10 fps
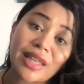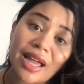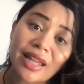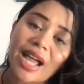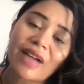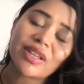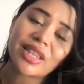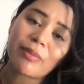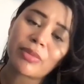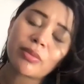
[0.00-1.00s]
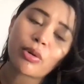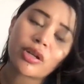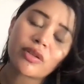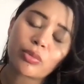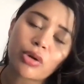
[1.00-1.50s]
having that be a part of
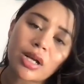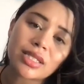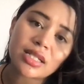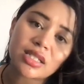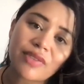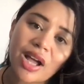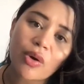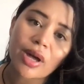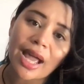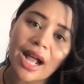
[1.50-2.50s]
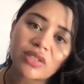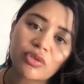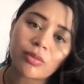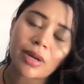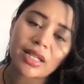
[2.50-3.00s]
the process of how I act for
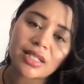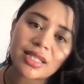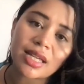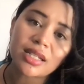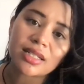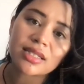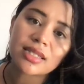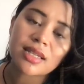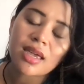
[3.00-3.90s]
my descendants.